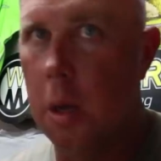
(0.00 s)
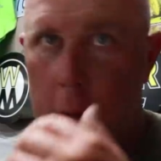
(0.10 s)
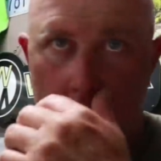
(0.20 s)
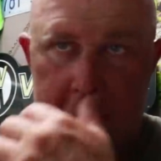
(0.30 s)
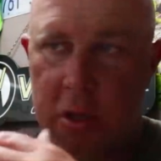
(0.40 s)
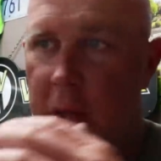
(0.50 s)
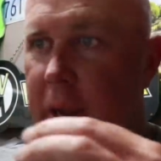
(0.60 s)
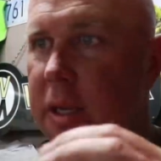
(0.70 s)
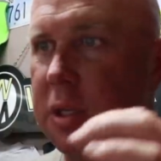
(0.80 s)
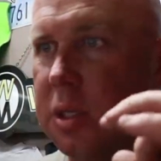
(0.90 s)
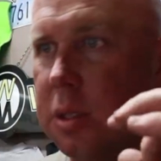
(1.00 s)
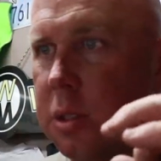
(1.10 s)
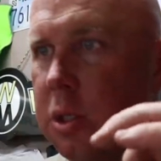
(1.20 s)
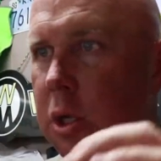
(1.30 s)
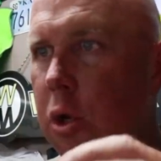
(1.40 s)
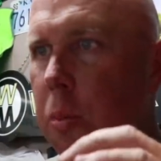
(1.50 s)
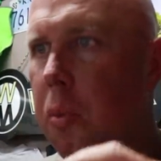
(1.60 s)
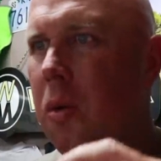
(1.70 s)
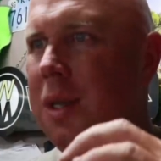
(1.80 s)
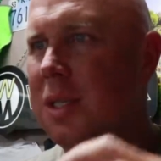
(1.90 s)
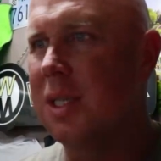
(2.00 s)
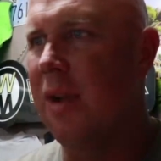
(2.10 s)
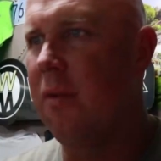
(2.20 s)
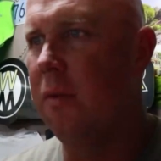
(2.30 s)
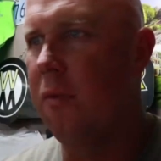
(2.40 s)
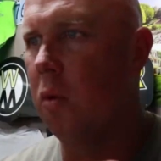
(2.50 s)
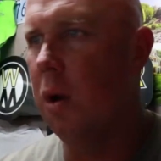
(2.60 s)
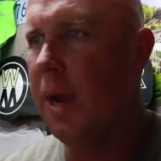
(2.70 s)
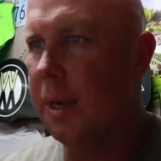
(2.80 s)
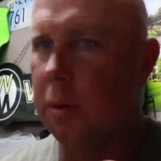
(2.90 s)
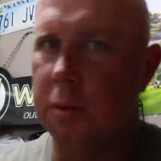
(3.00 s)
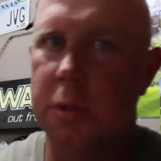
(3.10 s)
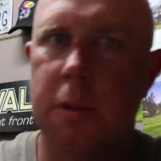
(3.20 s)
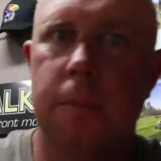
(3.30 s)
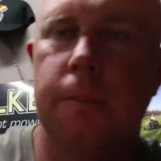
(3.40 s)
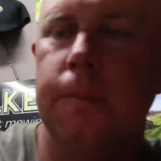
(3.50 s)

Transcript: Okay, so that is 2.74 acres.